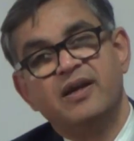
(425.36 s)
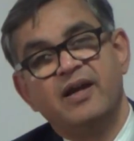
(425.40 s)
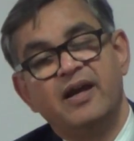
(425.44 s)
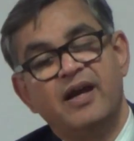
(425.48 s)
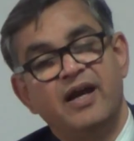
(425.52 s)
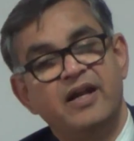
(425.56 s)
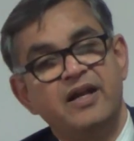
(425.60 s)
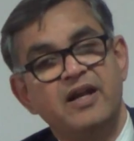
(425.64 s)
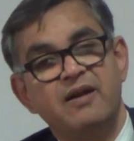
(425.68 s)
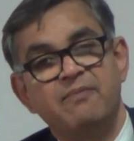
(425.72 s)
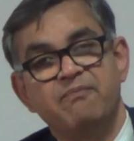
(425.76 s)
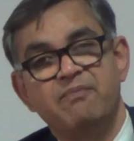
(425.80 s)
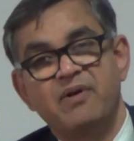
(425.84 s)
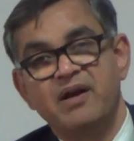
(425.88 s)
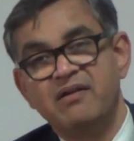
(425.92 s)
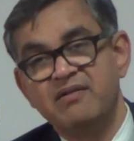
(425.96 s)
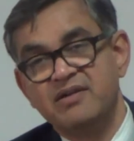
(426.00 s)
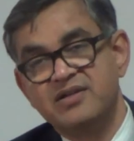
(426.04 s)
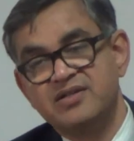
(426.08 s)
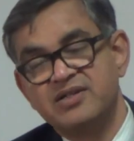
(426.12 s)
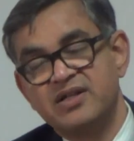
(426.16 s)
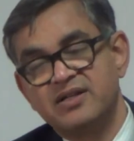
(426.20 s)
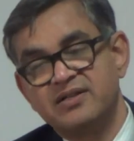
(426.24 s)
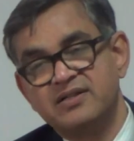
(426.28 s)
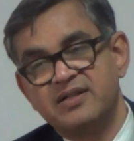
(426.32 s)
and in
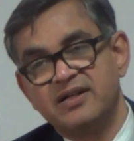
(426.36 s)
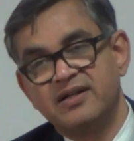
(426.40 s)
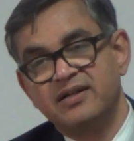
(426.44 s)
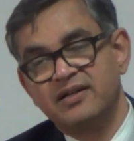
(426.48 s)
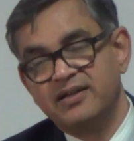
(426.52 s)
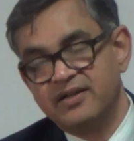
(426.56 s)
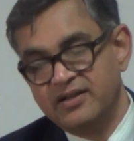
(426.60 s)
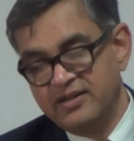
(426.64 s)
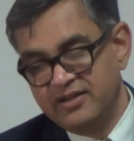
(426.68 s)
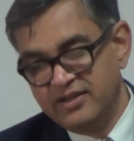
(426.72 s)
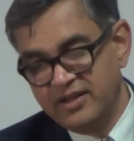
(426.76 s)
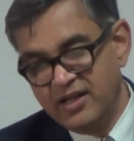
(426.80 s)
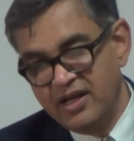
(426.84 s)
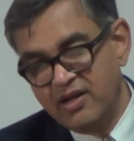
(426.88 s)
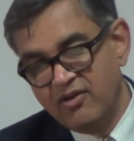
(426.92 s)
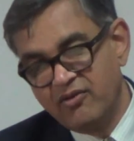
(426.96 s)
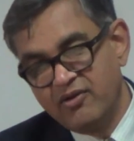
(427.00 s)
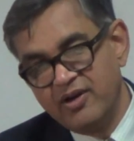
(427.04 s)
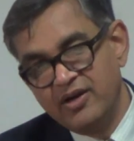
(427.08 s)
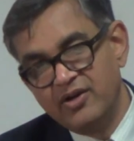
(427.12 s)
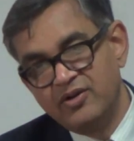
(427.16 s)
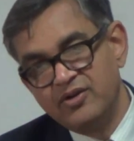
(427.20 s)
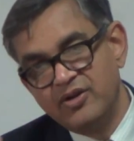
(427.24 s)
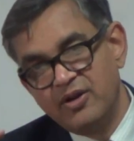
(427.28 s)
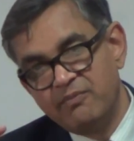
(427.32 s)
private sector they look
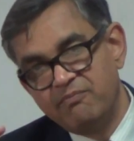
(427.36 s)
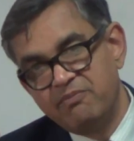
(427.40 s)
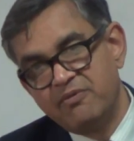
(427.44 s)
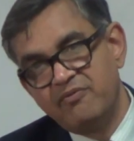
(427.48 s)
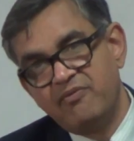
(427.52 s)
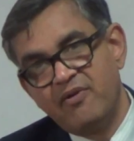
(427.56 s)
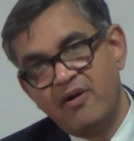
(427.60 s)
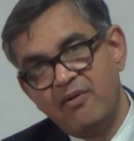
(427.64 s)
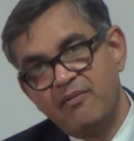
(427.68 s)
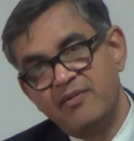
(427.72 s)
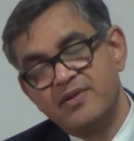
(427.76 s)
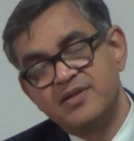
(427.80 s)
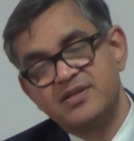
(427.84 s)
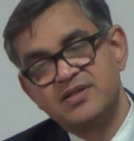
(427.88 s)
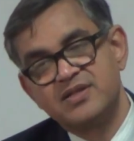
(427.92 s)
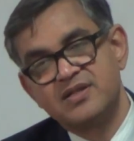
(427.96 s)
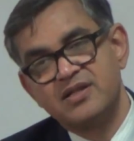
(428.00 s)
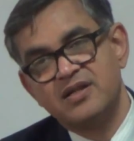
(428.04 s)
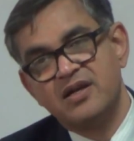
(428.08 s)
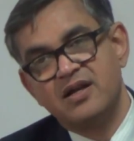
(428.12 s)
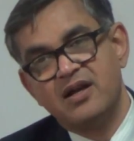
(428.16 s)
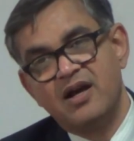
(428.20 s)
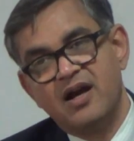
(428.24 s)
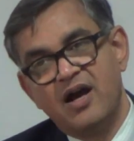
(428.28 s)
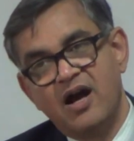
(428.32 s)
into your performance
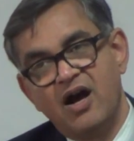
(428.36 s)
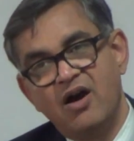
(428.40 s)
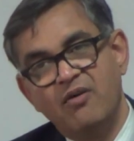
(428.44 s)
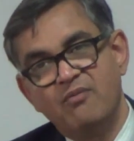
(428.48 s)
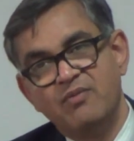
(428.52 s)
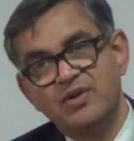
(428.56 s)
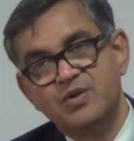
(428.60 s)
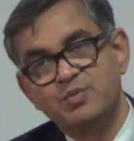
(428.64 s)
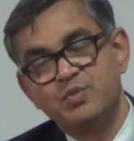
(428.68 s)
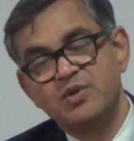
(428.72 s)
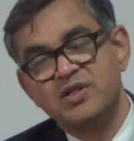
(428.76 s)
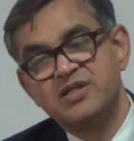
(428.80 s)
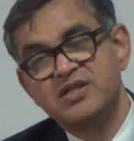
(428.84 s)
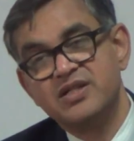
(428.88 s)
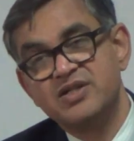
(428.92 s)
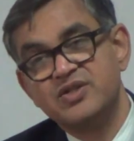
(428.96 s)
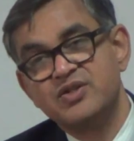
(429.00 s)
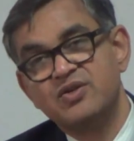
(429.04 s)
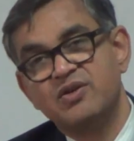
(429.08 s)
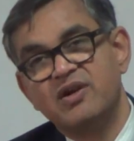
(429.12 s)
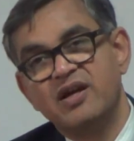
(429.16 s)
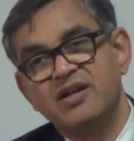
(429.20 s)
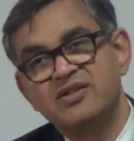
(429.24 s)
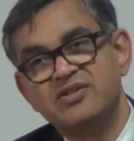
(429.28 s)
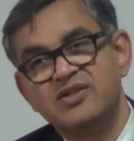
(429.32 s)
how much business
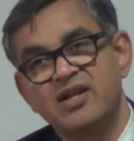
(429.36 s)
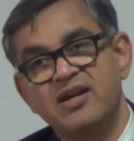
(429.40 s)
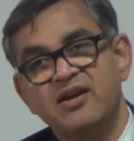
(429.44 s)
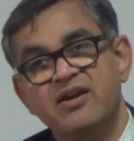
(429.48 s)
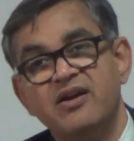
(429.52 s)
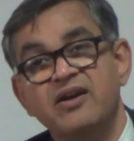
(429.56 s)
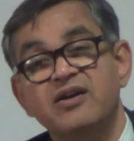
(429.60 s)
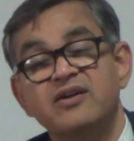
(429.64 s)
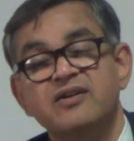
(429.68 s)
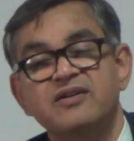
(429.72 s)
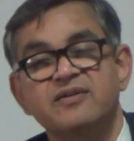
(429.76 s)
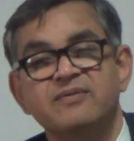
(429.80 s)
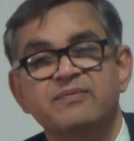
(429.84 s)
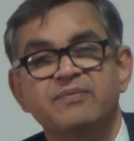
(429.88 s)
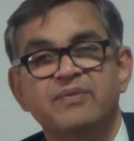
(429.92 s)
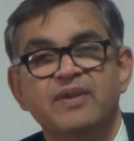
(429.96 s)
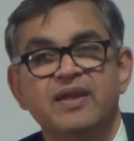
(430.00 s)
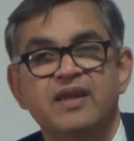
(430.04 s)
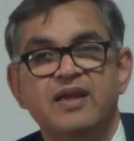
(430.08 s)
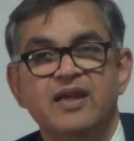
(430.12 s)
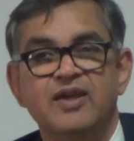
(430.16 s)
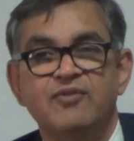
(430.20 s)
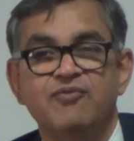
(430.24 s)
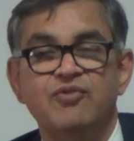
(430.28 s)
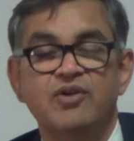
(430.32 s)
you can generate
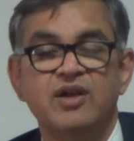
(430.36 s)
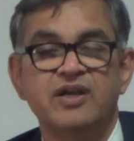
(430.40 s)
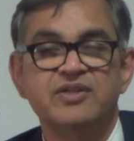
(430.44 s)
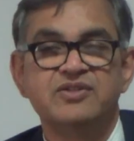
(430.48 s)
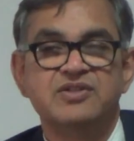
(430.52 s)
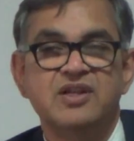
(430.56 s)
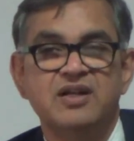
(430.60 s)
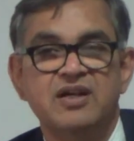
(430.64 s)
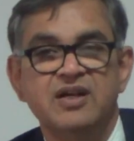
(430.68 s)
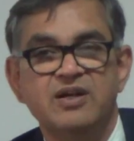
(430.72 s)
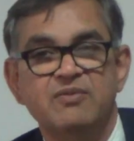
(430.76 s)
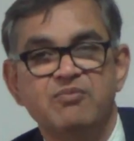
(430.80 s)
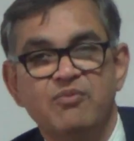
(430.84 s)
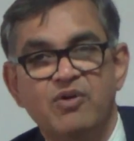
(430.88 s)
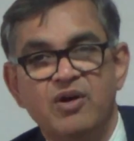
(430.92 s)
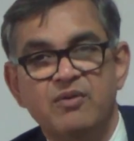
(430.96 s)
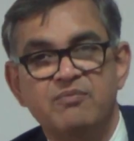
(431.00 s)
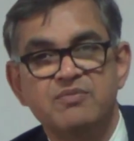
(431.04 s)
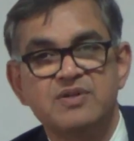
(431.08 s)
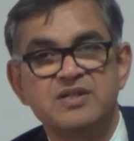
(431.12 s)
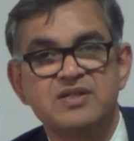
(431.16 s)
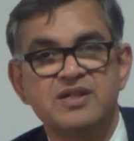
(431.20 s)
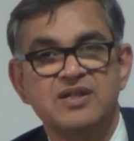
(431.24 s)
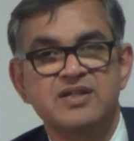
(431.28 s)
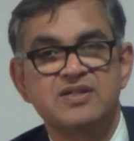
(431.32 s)
if you can generate more
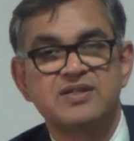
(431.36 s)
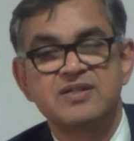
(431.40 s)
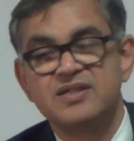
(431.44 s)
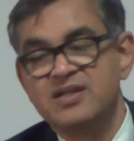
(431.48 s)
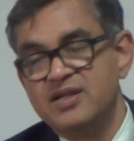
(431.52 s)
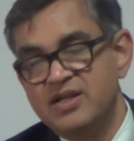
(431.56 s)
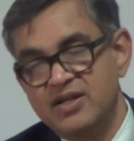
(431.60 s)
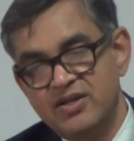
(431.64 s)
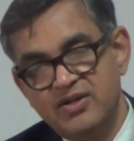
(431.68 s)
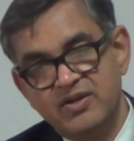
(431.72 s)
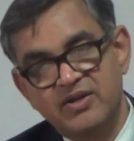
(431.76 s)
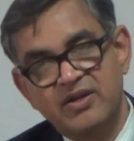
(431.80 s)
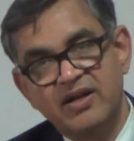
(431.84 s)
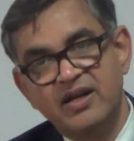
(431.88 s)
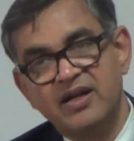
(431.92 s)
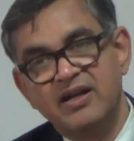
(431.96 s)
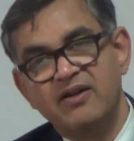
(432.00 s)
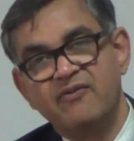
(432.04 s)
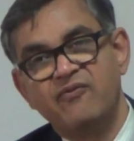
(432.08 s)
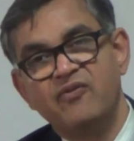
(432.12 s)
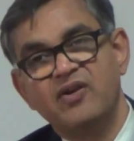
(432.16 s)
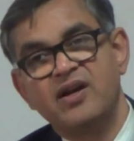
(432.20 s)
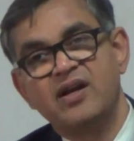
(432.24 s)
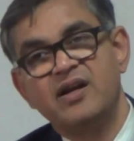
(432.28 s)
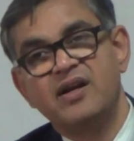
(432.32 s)
business you can
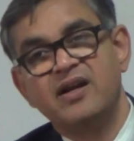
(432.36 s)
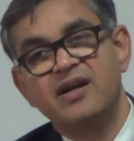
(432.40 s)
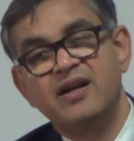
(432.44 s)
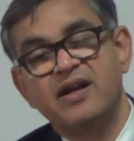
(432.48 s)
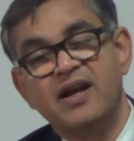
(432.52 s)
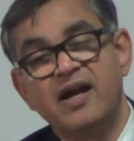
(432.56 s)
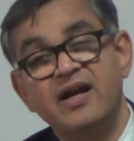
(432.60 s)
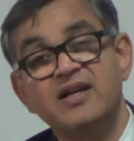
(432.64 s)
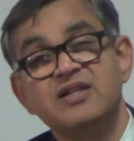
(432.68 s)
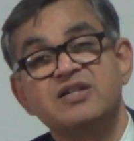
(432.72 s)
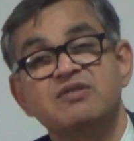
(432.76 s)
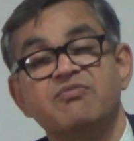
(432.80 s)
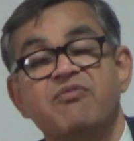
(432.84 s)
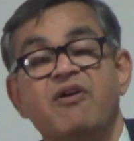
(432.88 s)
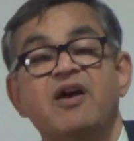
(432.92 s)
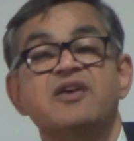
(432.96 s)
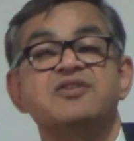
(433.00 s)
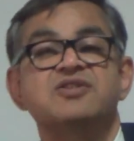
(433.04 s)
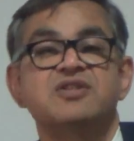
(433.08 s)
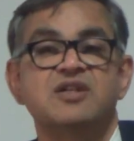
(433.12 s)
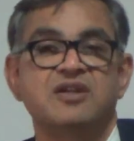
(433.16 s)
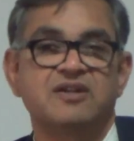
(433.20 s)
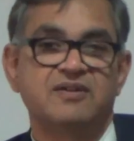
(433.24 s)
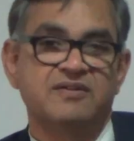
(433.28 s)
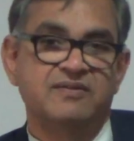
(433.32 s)
definitely rise
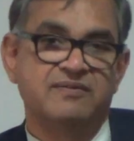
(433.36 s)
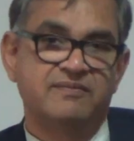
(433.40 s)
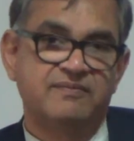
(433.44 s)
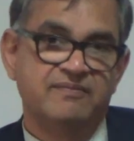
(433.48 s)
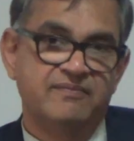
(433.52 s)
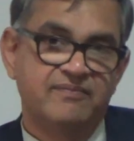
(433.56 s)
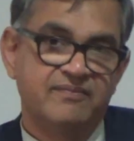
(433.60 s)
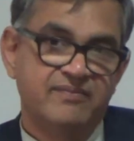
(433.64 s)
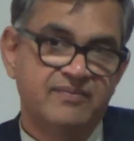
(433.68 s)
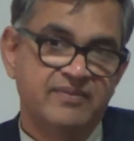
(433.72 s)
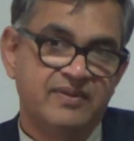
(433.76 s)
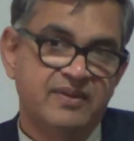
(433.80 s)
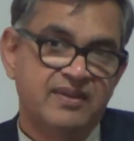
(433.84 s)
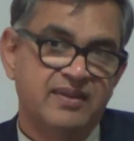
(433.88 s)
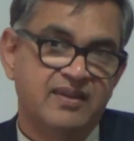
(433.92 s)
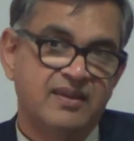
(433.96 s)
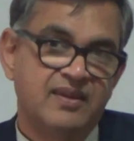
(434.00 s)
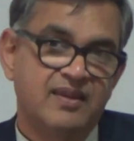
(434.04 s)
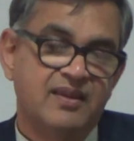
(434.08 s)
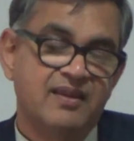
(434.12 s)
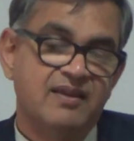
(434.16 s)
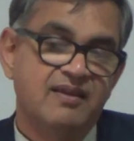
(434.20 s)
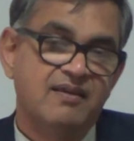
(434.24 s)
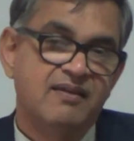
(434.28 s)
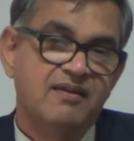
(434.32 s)
faster
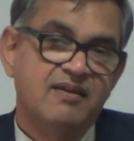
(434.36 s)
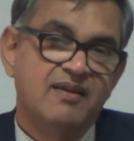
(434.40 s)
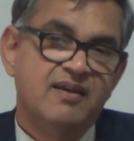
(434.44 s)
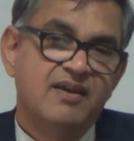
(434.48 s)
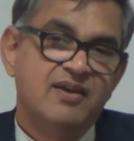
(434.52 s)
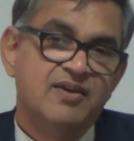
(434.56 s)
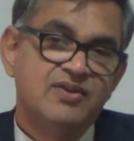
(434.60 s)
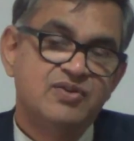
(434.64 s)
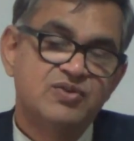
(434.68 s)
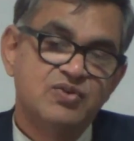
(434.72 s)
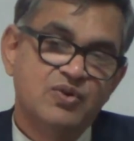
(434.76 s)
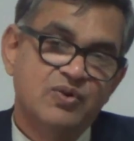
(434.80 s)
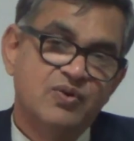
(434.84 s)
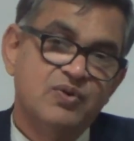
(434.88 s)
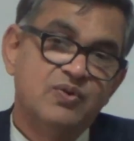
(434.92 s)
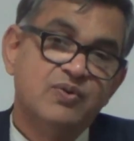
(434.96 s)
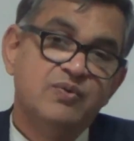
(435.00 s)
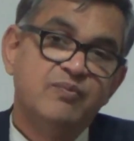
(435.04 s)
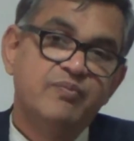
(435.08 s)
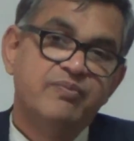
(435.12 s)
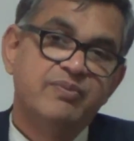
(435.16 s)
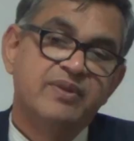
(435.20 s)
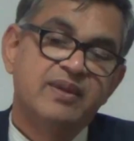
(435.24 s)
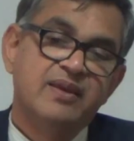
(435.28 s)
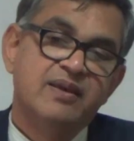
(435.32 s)

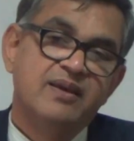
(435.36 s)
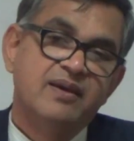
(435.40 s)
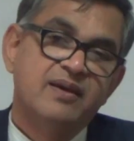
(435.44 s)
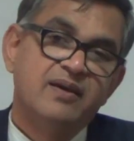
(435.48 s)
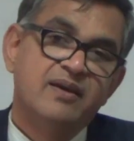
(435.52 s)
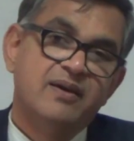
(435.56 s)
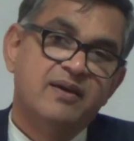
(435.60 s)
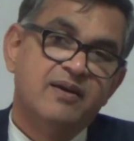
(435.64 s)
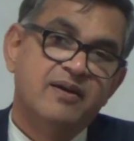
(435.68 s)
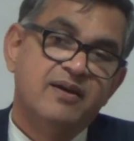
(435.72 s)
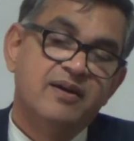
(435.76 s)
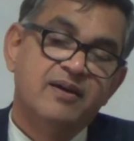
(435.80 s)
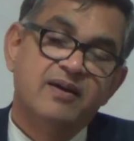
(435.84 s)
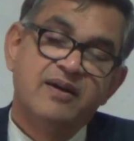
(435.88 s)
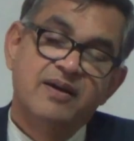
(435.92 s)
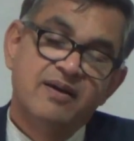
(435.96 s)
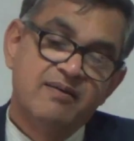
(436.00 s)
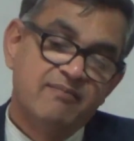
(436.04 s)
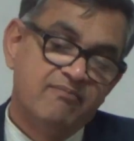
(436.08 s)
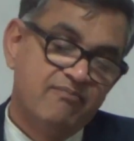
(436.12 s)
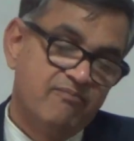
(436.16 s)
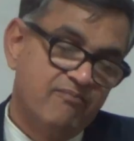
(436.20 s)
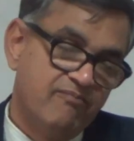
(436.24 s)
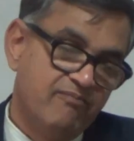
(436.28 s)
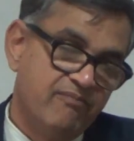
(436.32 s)
so,
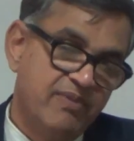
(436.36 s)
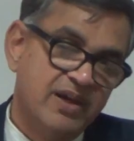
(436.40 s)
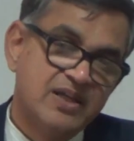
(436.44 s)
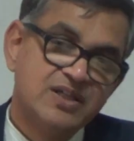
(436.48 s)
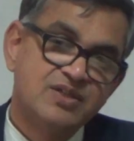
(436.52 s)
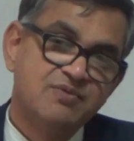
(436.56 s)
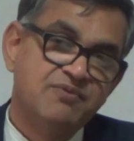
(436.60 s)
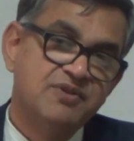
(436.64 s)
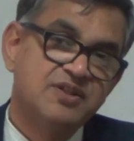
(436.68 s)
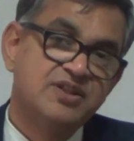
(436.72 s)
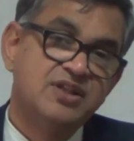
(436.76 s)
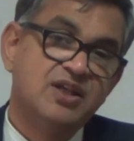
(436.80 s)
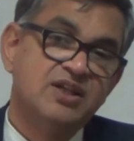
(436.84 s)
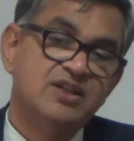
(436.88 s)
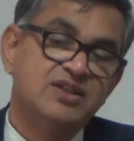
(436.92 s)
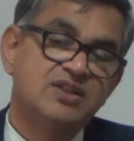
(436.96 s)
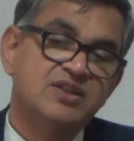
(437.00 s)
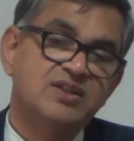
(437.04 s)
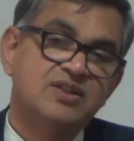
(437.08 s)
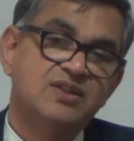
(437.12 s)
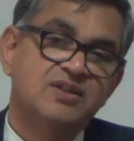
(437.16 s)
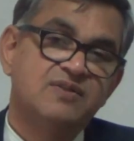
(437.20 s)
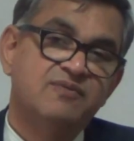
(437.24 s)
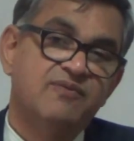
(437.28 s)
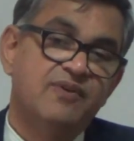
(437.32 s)
best
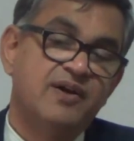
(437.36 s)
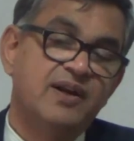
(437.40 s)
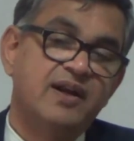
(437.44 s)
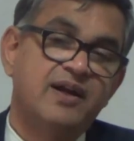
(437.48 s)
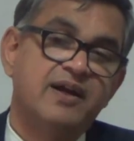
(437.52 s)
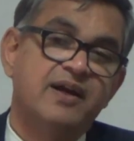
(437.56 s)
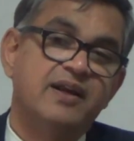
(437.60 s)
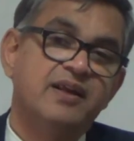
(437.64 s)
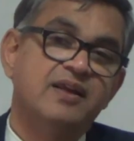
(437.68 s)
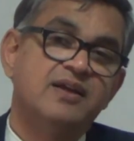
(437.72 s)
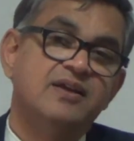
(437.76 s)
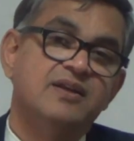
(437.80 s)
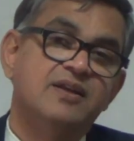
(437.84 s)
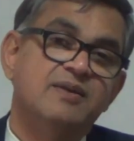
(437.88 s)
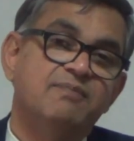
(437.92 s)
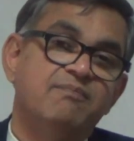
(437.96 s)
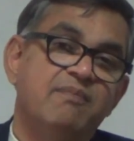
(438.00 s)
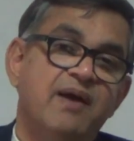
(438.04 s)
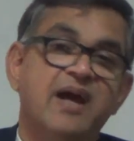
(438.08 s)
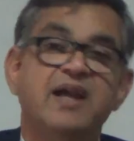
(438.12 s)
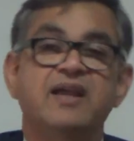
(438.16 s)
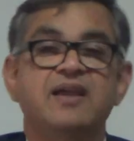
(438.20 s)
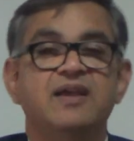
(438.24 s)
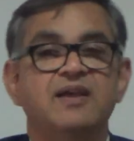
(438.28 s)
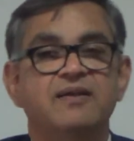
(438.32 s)
wishes for a career in
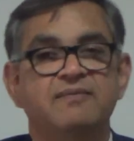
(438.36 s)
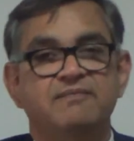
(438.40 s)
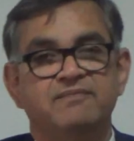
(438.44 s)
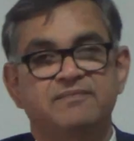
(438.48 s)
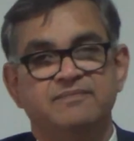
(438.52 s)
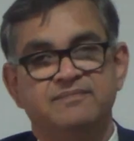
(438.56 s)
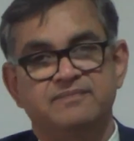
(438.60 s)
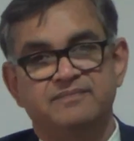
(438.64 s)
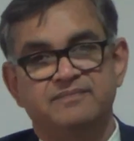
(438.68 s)
banking.